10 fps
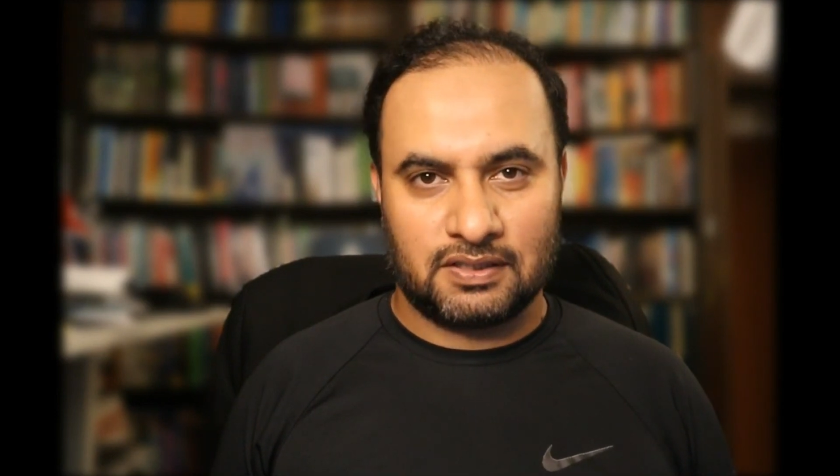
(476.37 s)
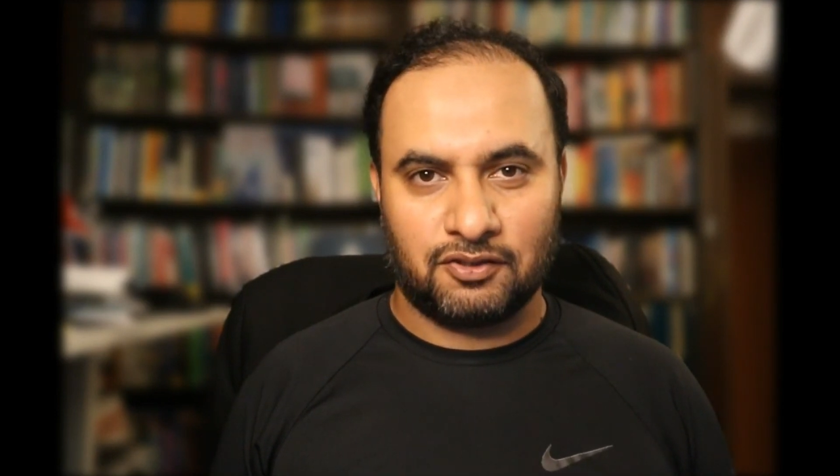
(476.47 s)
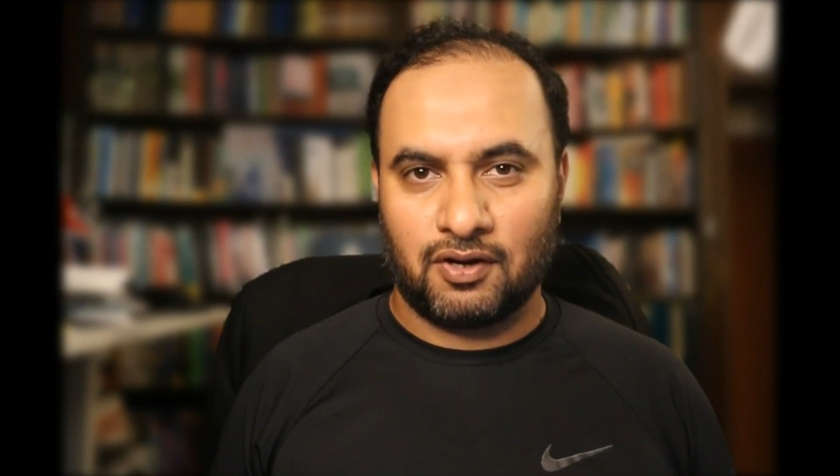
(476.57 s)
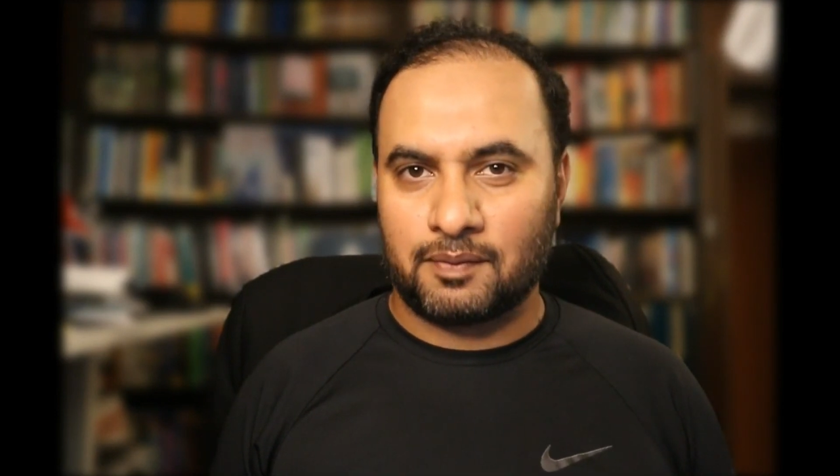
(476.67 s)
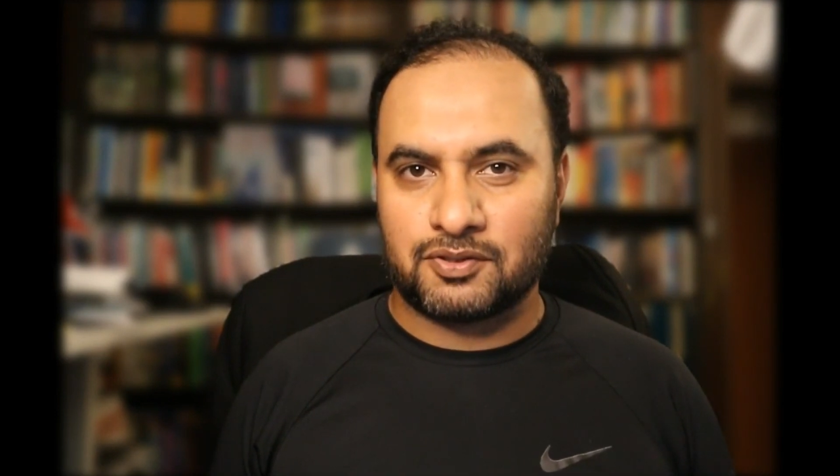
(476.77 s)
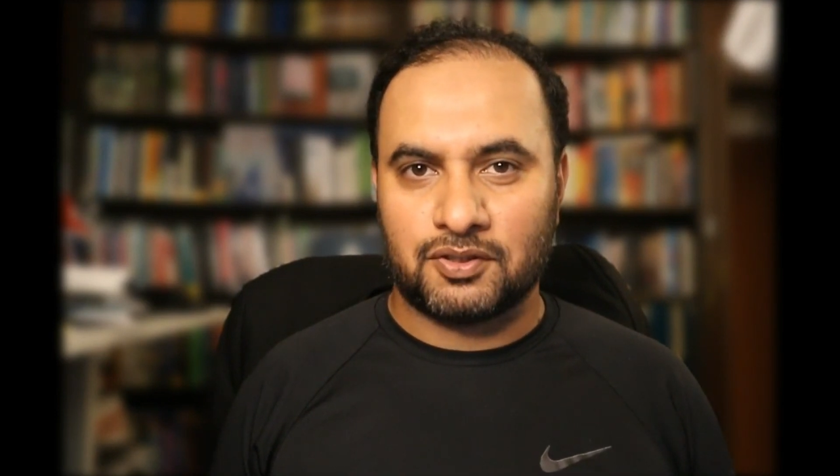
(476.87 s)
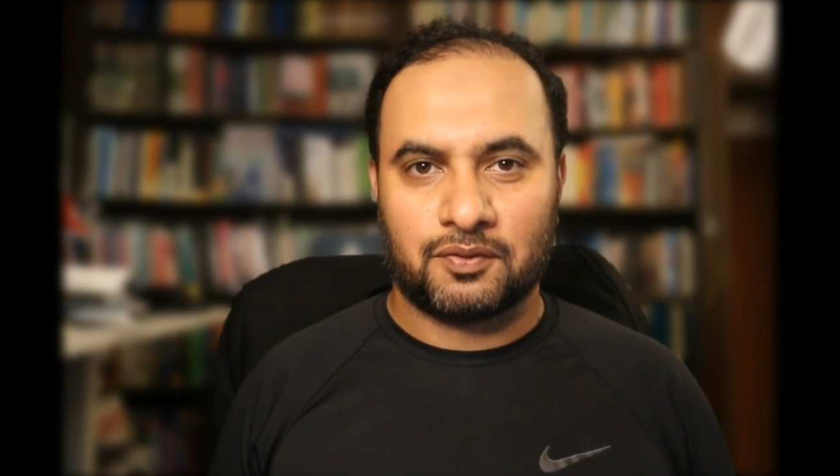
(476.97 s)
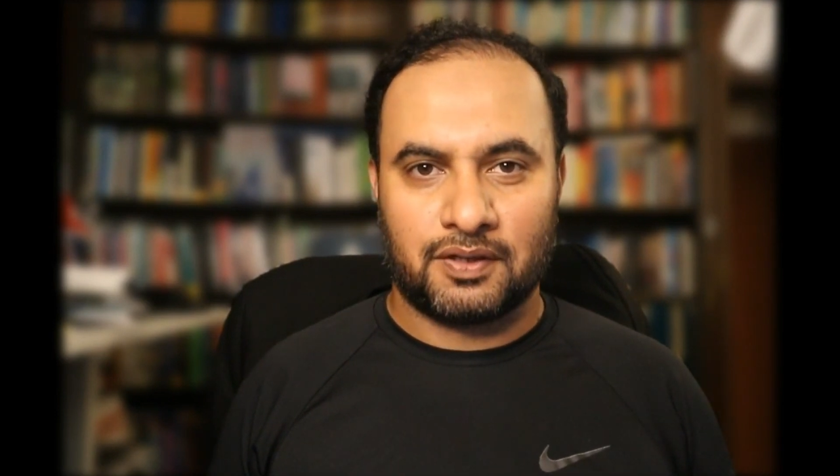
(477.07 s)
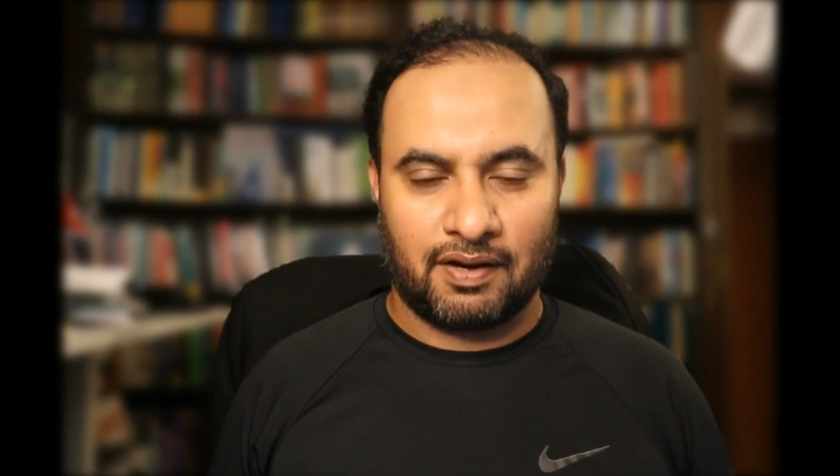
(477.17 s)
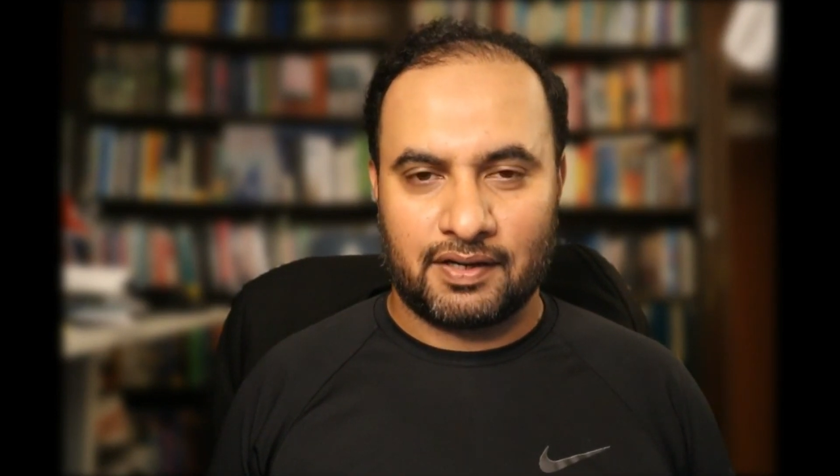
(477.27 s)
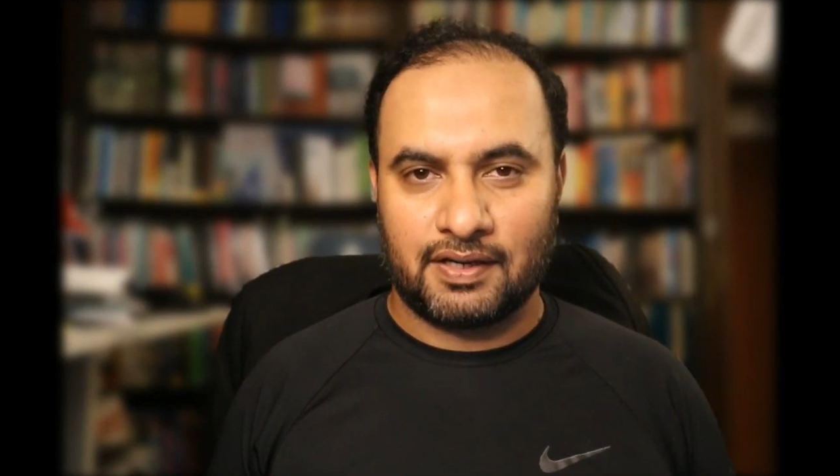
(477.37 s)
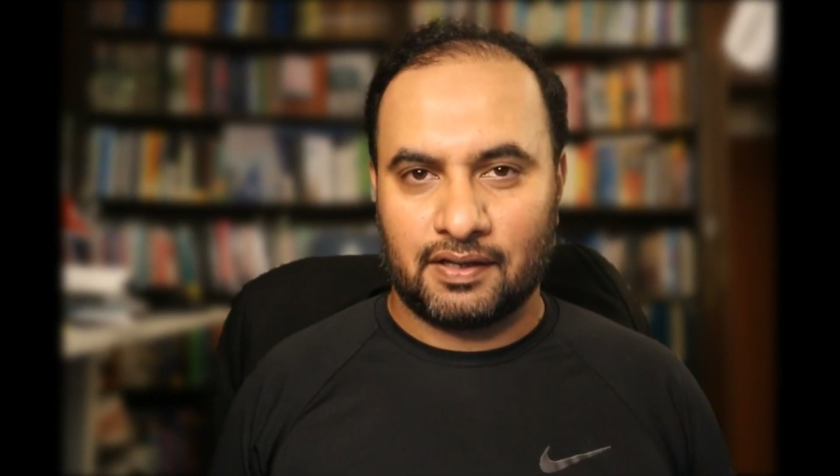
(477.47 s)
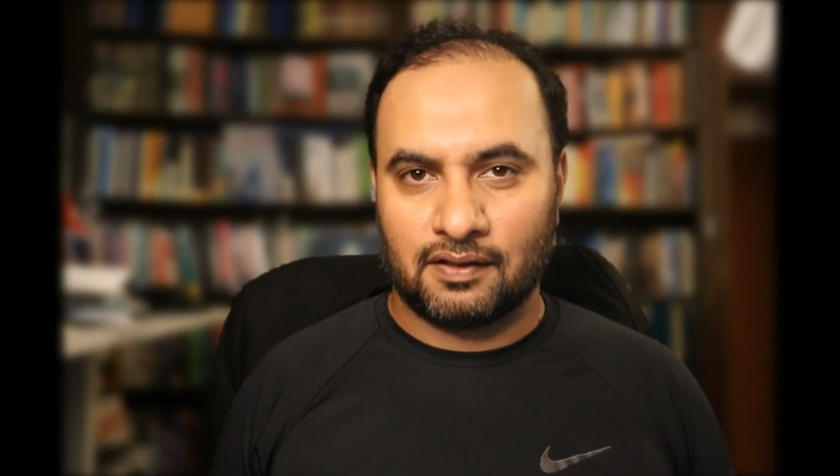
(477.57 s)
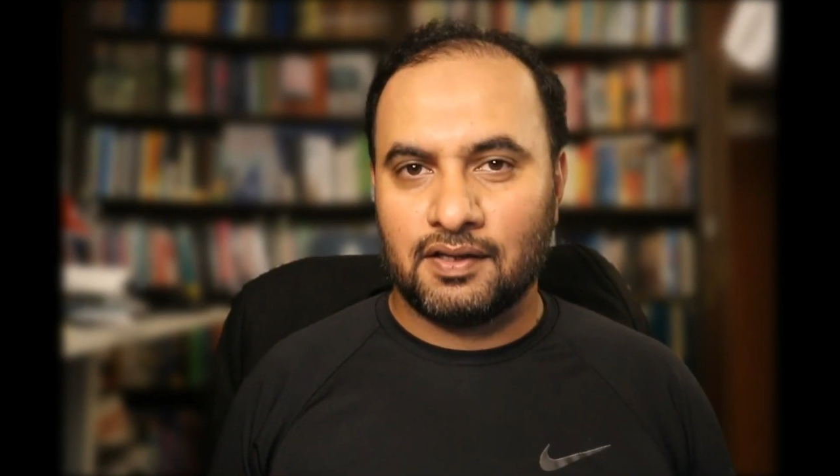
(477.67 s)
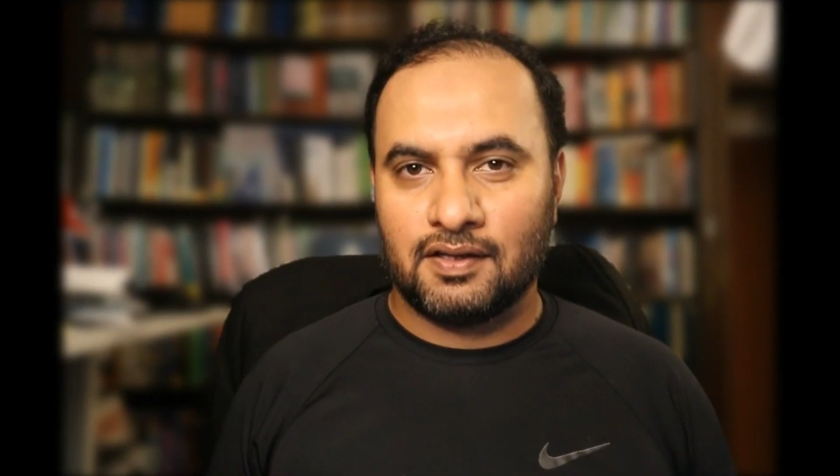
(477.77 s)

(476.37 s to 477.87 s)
you're absolutely right, Neil.